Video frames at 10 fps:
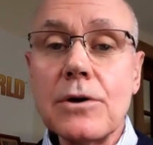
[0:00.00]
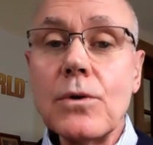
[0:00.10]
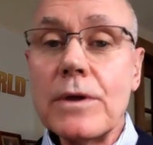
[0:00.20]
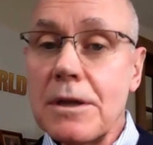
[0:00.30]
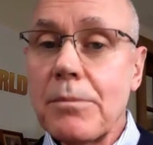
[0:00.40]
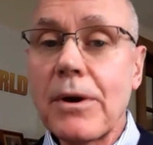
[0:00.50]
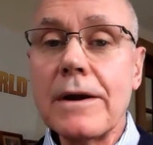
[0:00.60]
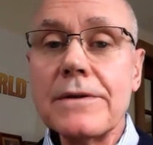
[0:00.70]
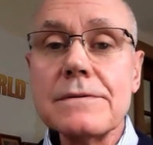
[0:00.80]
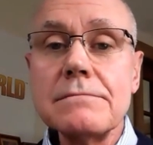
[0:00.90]
OE
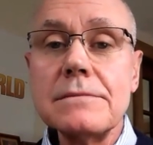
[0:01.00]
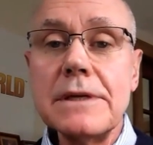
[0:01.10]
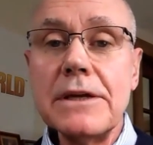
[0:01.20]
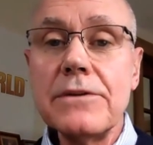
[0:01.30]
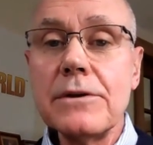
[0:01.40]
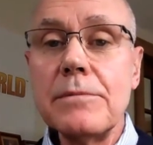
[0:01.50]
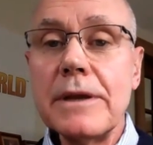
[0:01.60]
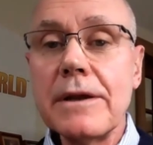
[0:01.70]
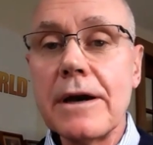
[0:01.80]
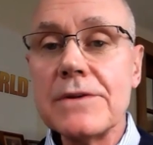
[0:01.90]
parts, either
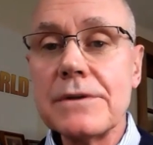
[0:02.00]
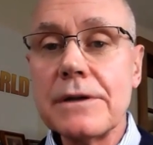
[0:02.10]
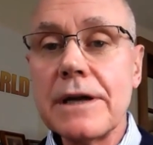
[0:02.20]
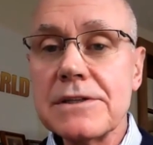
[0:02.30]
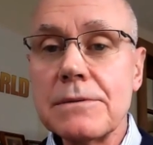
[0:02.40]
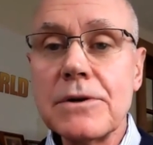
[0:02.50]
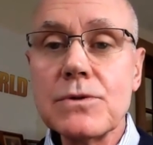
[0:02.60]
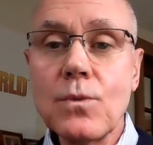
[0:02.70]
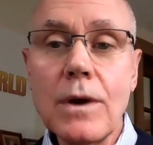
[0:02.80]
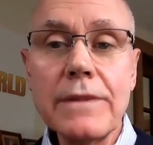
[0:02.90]
because their
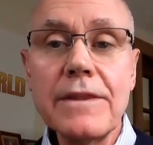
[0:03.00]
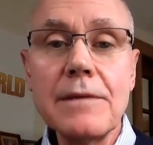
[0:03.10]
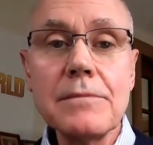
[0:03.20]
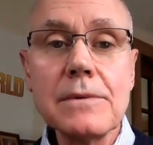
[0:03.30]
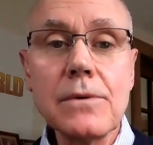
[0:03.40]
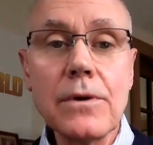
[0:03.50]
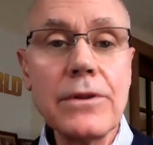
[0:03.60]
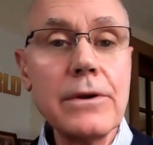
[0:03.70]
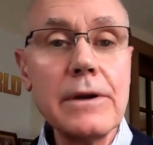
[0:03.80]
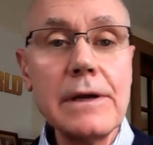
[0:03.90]
customers want them or
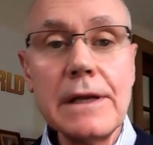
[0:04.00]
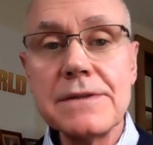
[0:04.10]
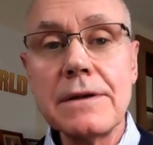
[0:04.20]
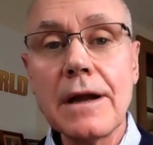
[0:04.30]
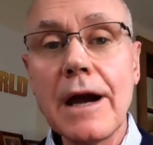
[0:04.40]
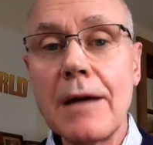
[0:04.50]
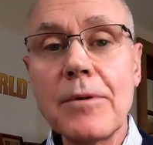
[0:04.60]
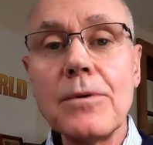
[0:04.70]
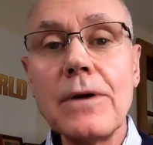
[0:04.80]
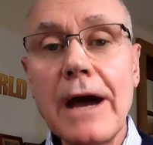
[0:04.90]
there isn't a
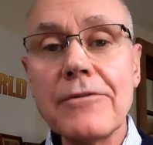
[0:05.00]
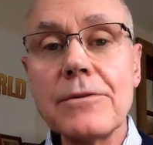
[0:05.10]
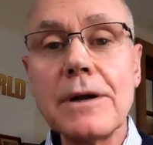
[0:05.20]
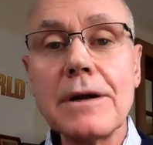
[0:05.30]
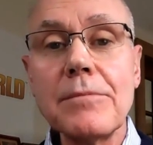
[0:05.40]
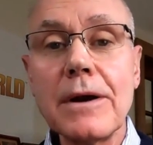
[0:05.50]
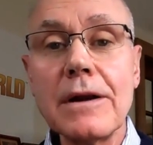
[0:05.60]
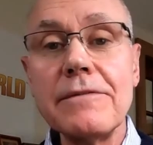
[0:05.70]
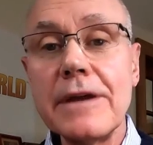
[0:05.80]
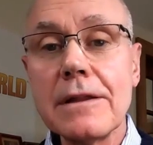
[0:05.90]
comparable aftermarket
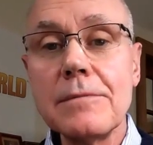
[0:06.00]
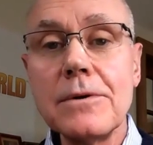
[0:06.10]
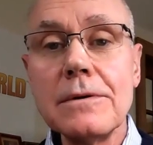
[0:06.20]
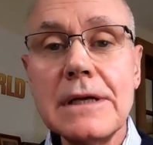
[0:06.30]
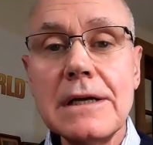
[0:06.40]
part available.